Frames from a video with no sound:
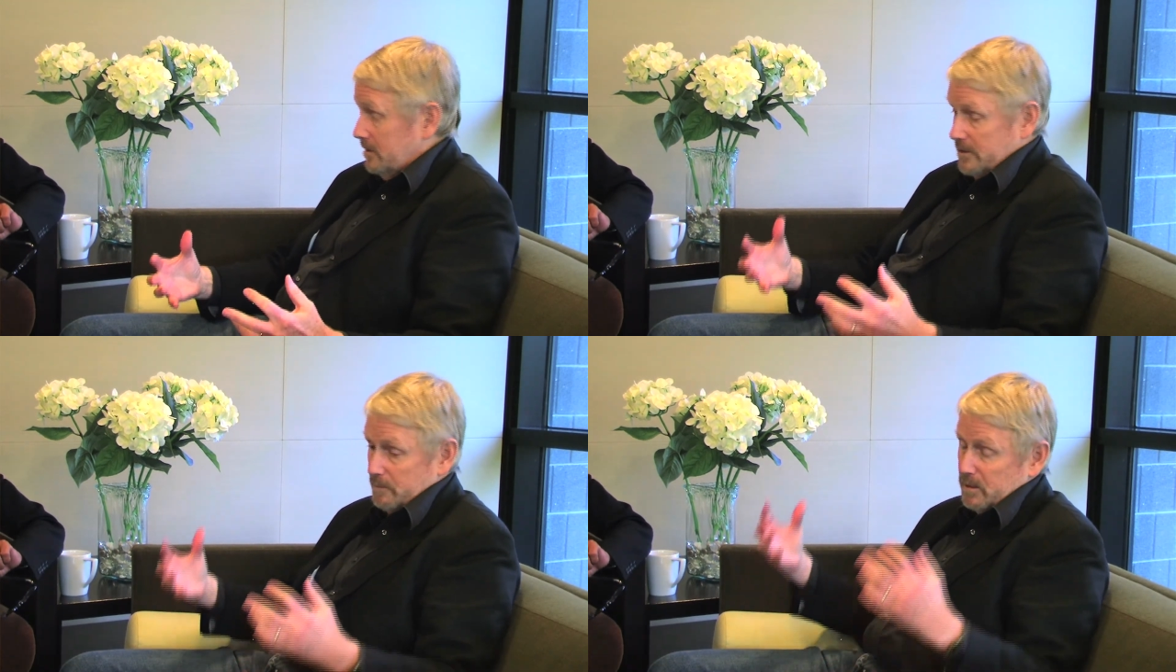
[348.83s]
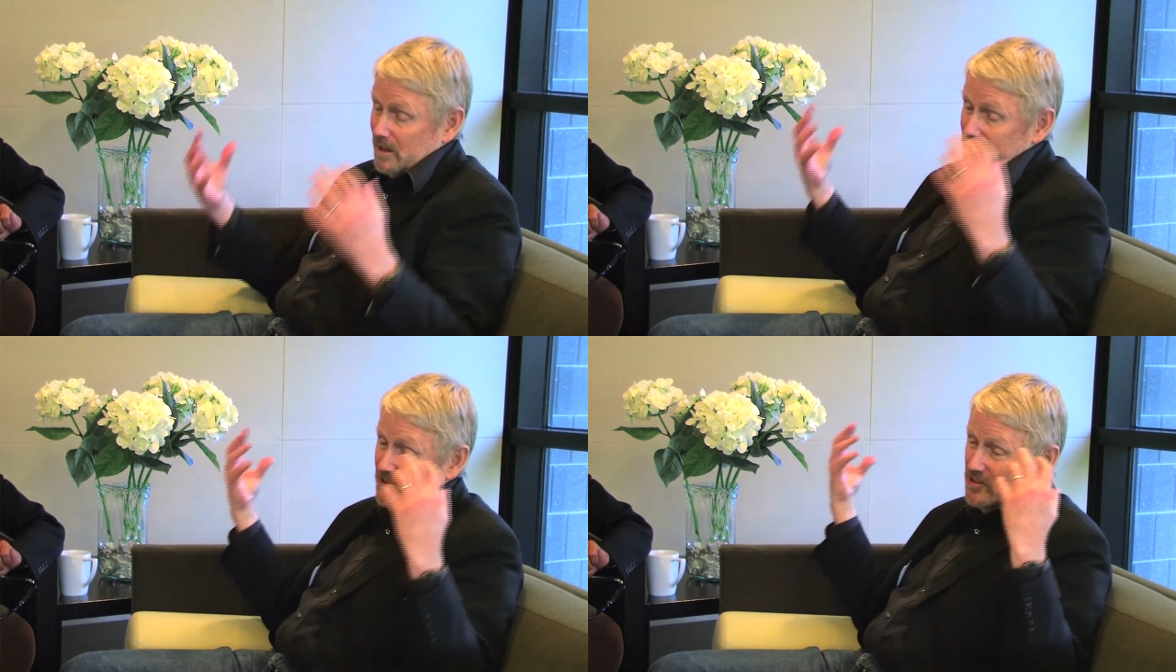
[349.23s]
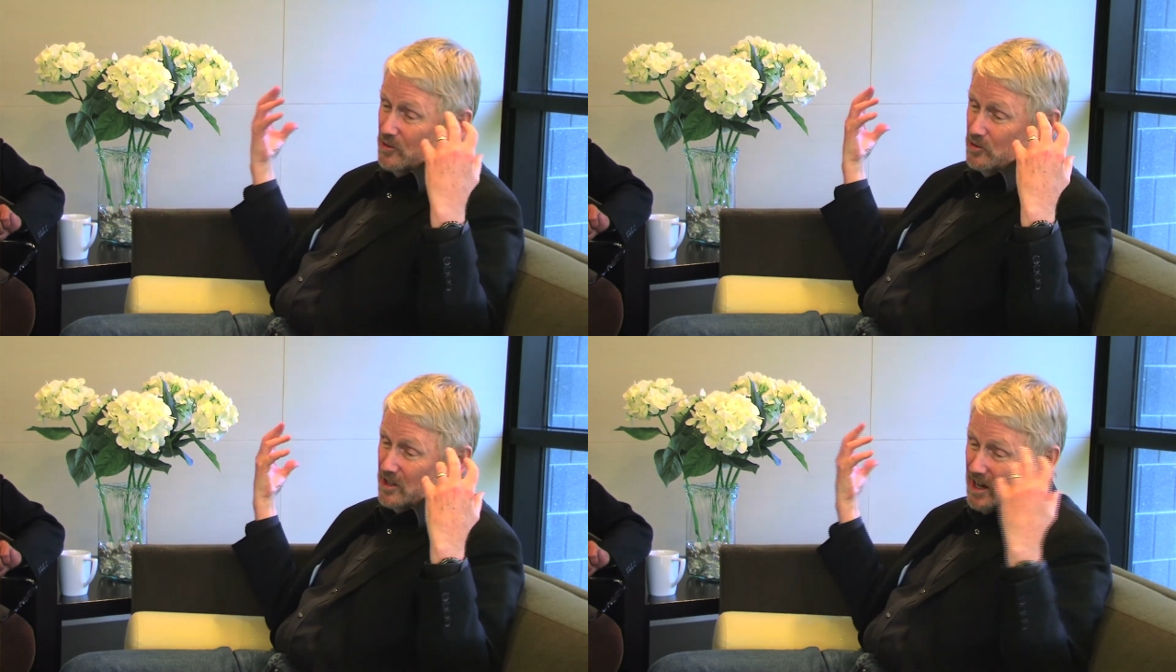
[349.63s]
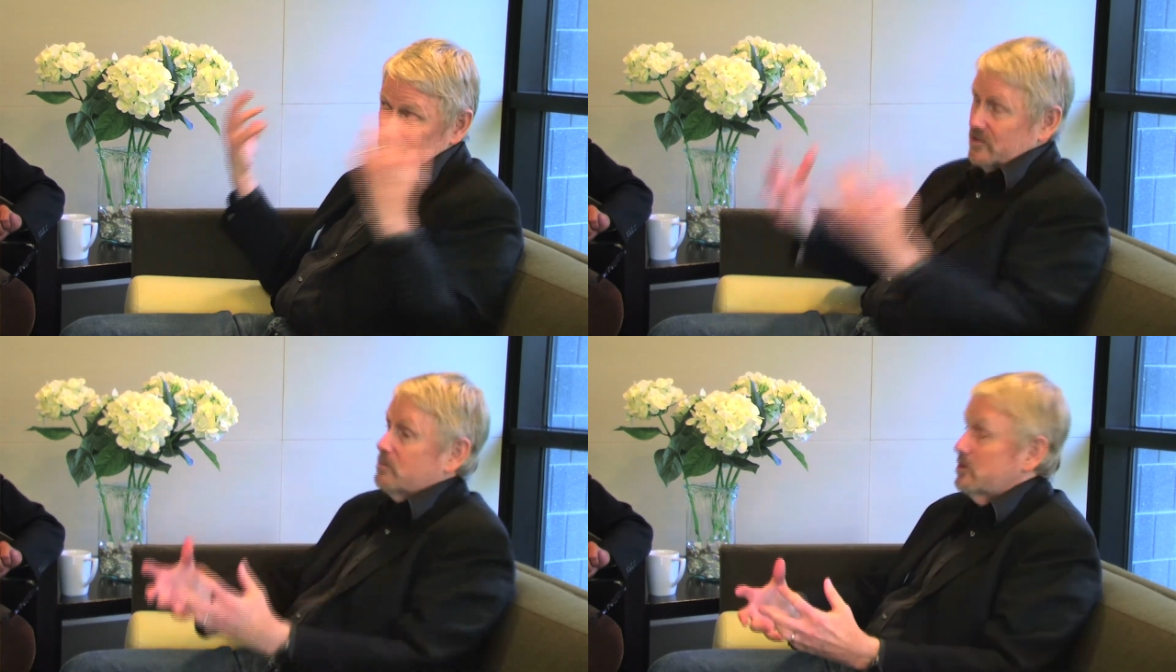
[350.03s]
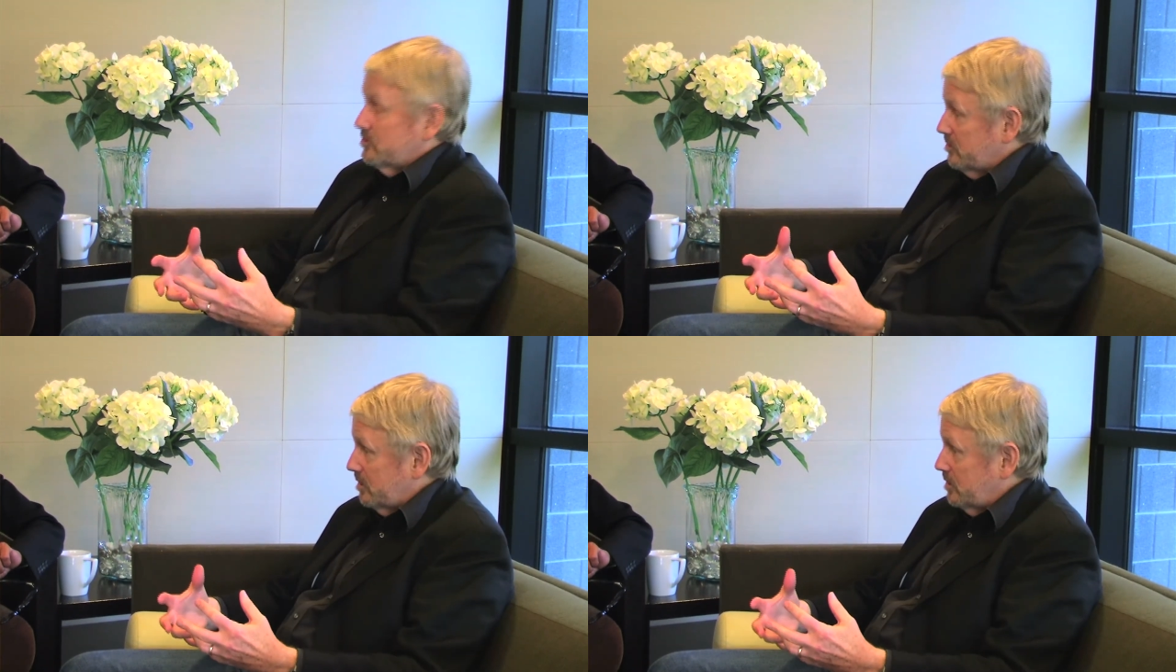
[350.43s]
They're places whose
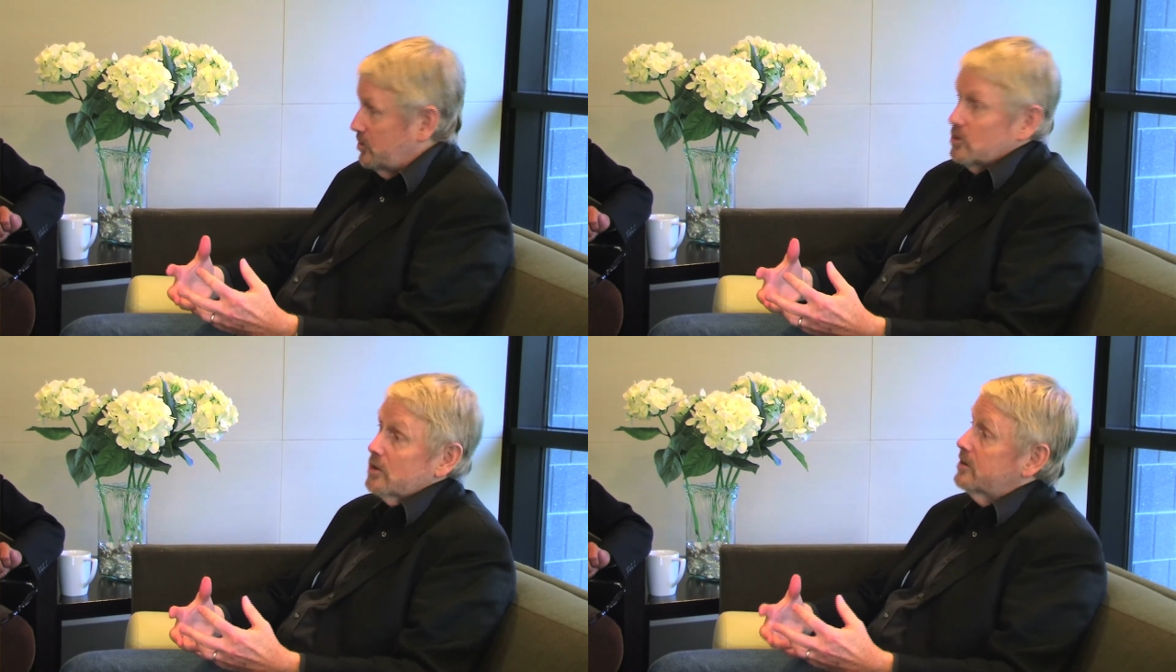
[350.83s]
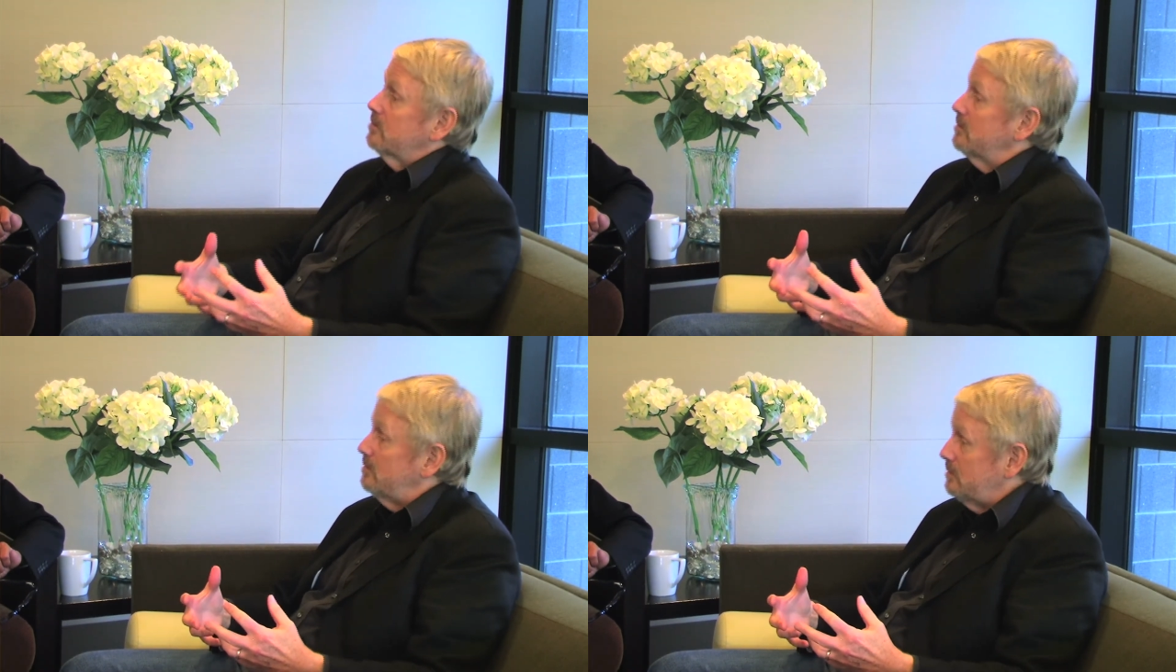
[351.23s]
customers adore them.